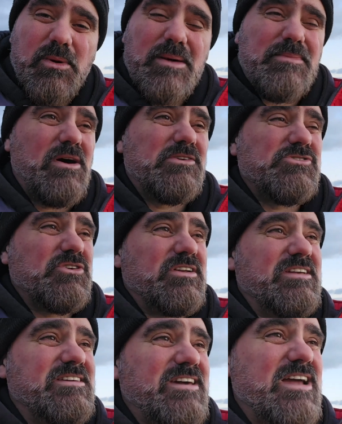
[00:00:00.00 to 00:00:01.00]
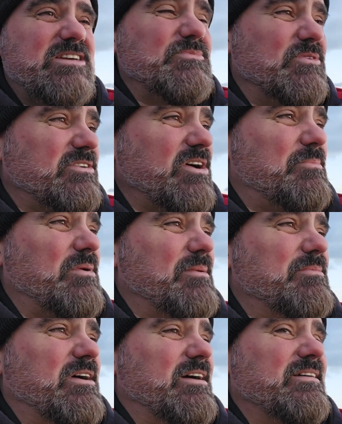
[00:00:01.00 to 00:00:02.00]
up there, I took an engagement couple up
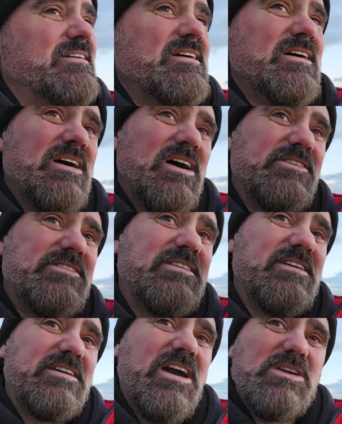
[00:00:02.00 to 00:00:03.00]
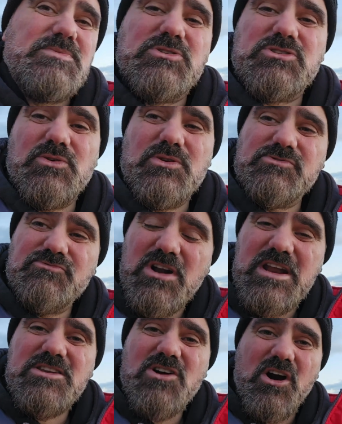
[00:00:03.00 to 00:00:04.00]
there and did an engagement shoot. It's
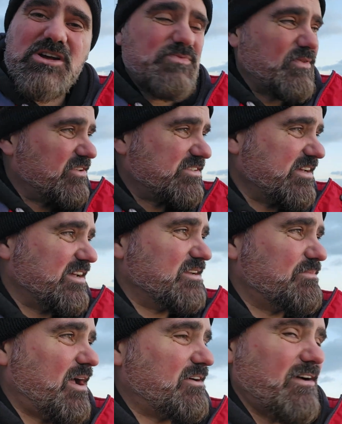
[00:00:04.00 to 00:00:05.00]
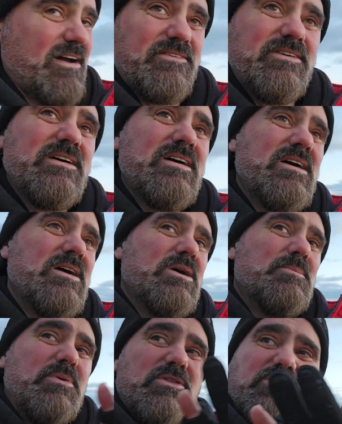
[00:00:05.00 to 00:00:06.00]
really nice with the city in the background, but the